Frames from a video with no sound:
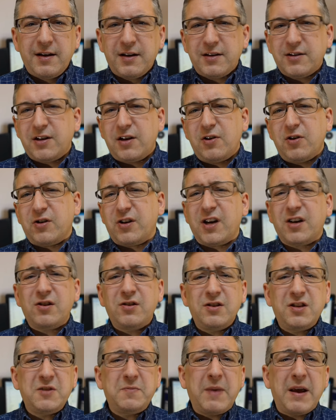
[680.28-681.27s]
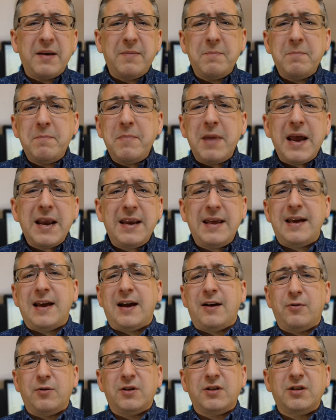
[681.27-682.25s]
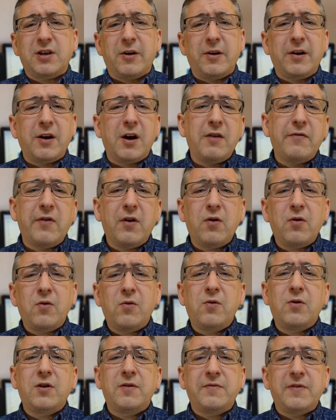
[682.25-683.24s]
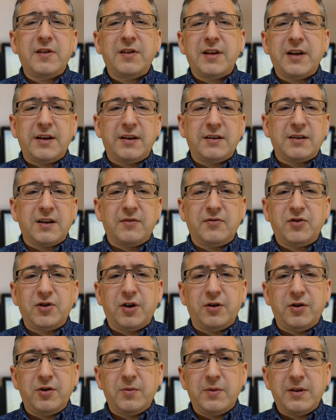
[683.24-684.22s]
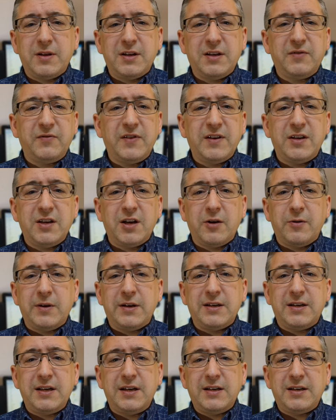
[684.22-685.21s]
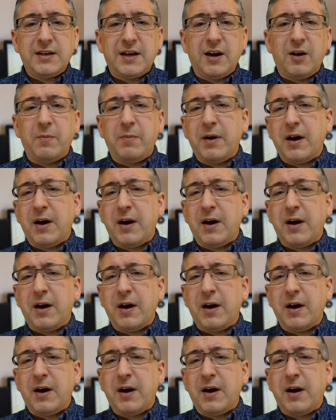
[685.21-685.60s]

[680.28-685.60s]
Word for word: So look, I could spend many hours going over all of the things I've shown you in this video in detail,